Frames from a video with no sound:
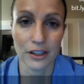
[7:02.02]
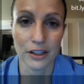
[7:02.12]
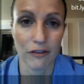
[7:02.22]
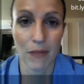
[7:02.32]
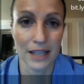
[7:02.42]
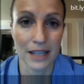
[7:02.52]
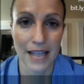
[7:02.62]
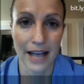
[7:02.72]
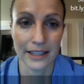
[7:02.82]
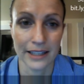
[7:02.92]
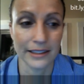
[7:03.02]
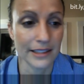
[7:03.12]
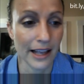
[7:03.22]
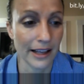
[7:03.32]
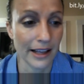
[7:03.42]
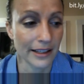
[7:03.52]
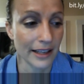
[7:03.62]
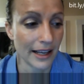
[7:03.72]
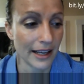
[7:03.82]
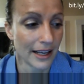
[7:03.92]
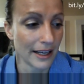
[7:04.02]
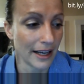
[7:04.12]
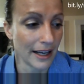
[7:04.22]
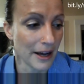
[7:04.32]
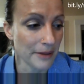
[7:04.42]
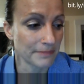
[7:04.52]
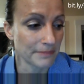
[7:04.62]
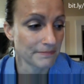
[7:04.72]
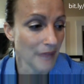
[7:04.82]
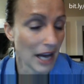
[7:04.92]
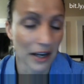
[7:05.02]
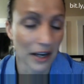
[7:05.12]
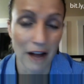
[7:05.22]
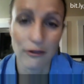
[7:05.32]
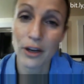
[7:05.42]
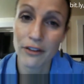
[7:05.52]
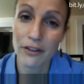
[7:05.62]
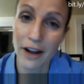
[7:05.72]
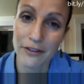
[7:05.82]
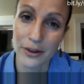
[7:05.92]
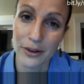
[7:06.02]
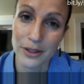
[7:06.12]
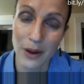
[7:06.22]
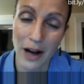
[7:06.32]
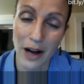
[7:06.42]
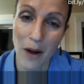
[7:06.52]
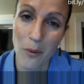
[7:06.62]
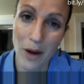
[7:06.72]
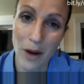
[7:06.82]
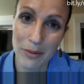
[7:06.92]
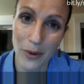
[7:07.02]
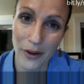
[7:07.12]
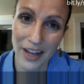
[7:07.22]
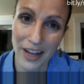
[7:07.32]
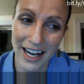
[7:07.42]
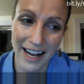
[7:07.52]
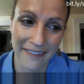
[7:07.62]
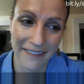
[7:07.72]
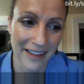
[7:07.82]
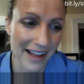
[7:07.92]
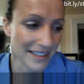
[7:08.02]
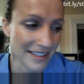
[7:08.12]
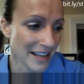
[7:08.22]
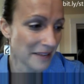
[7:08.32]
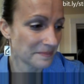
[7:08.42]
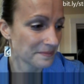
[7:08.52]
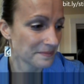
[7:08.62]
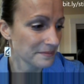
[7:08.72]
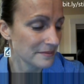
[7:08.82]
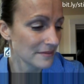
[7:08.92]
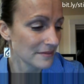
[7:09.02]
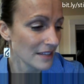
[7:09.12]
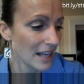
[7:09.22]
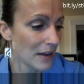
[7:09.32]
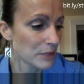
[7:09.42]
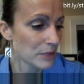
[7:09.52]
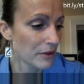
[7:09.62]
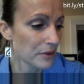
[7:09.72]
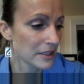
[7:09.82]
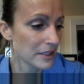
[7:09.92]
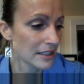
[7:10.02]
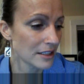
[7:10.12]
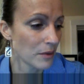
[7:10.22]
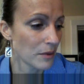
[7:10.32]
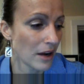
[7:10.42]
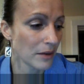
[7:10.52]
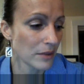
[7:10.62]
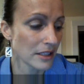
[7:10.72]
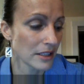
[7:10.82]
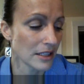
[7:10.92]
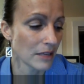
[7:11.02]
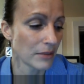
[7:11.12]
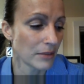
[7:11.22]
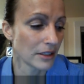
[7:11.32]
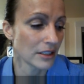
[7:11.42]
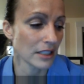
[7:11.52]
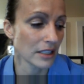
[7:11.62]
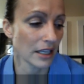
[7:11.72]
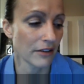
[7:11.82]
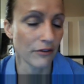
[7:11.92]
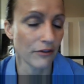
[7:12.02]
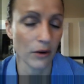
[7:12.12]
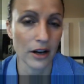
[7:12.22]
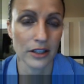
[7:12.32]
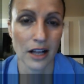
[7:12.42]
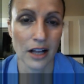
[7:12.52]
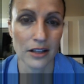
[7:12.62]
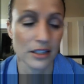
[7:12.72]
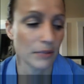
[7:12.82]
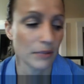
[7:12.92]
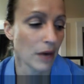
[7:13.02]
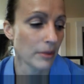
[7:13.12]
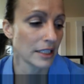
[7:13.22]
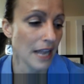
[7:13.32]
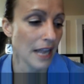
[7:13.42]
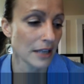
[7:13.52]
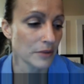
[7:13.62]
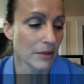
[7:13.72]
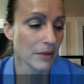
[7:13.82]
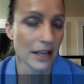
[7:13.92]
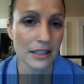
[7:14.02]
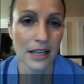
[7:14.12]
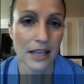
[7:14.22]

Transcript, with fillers: of Montanans. And um, I got 45 votes, so I got one more than I had the last time. House Bill 361 was the bill to give $400 in property tax rebates